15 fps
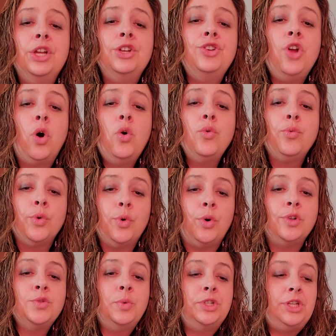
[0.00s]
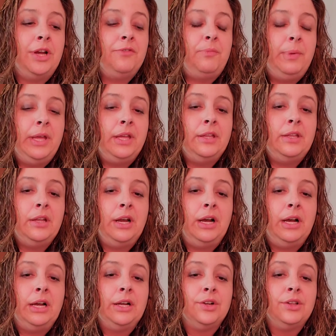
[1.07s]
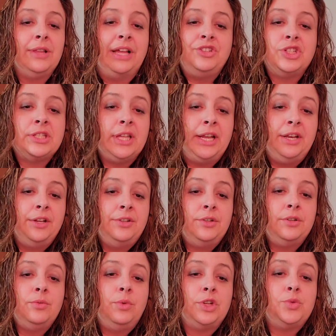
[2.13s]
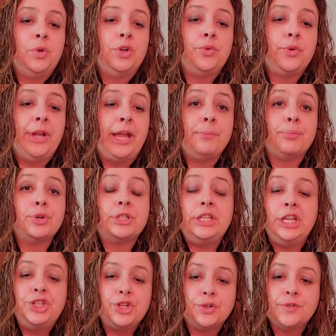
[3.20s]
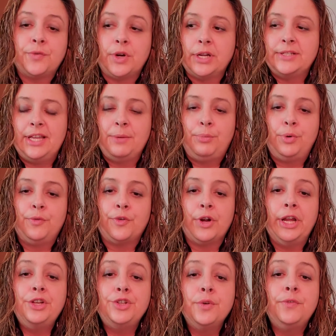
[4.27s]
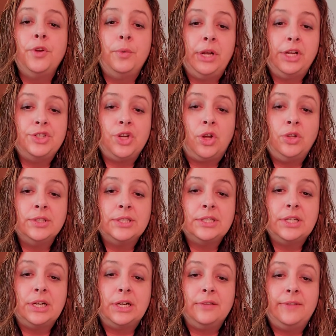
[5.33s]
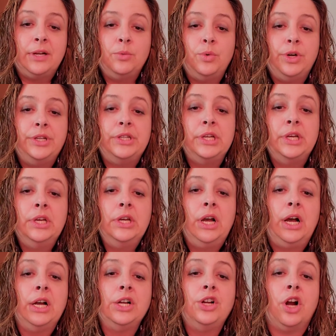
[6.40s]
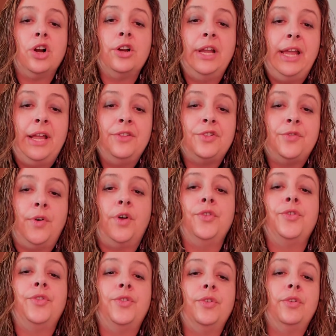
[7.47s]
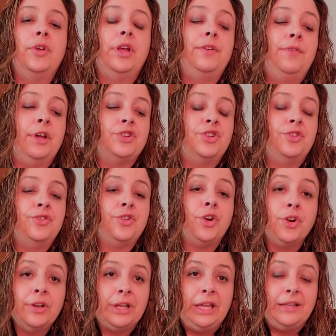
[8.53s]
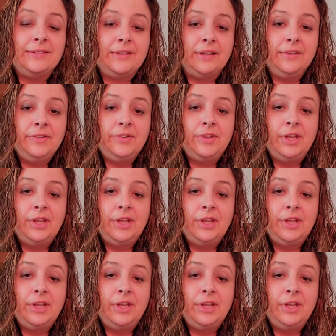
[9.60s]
No rules which have been legislated, which would create procedures, for example, for interviewing adults that would guard against false confessions currently exist.